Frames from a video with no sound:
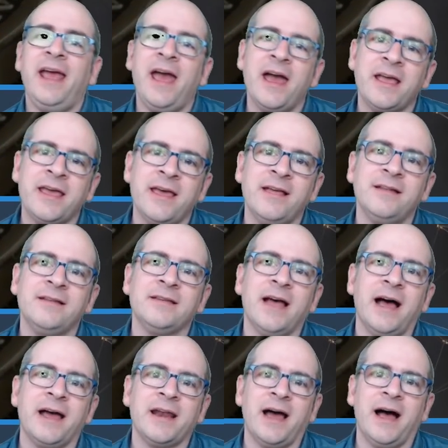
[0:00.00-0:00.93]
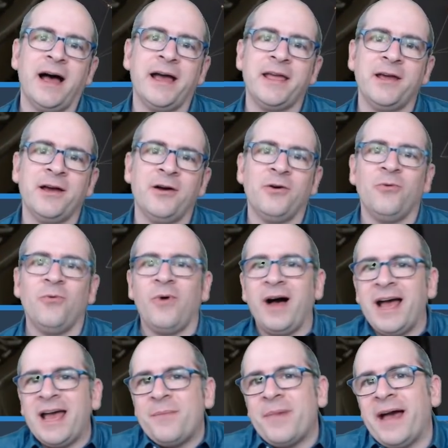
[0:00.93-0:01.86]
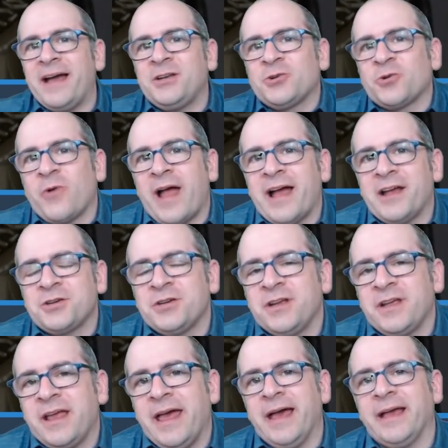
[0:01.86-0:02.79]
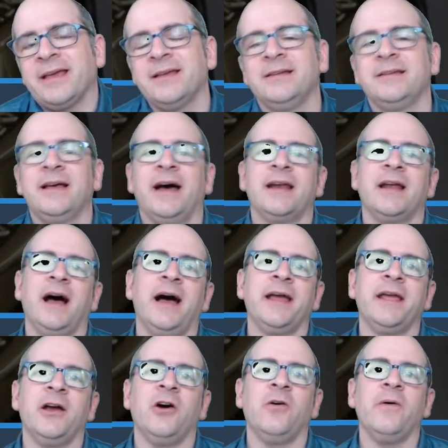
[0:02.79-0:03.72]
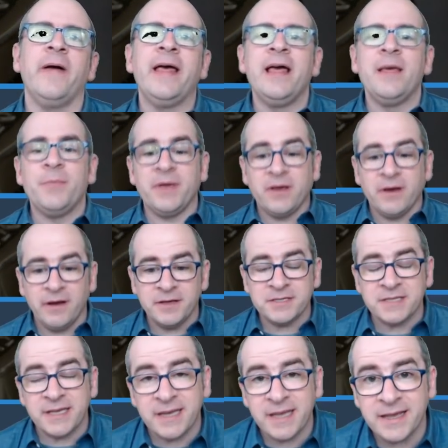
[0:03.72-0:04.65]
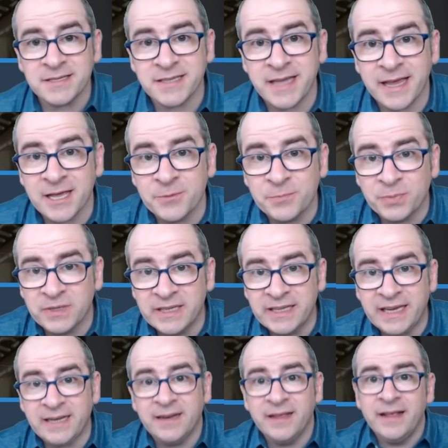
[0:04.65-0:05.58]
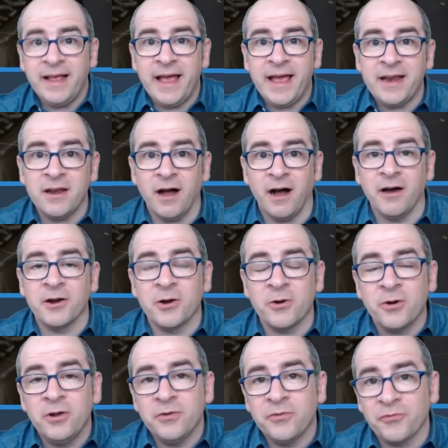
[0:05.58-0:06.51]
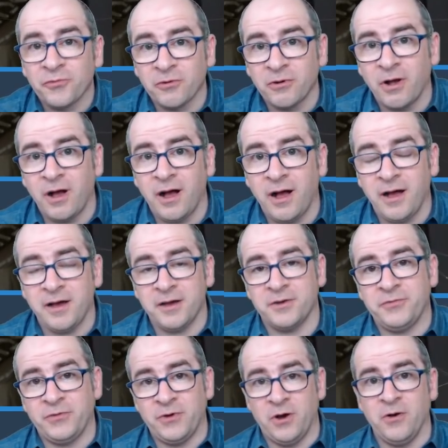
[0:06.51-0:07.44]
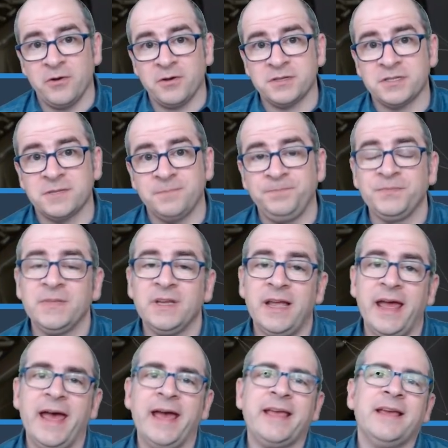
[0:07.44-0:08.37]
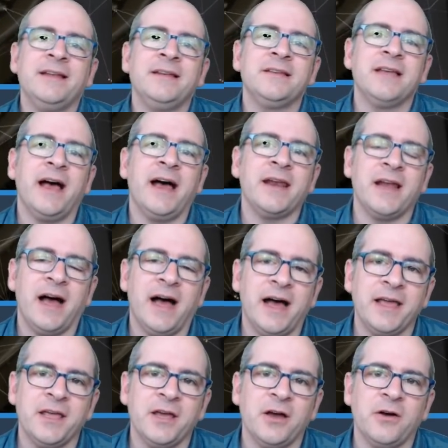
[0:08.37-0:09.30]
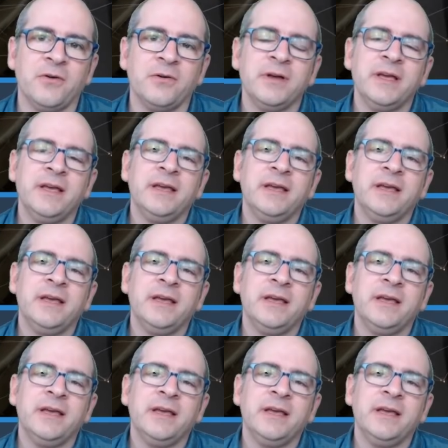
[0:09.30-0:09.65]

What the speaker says: EKEN.io. Why am I trashing EKEN.io? Because it is a complete and utter fraud, folks. EKEN.io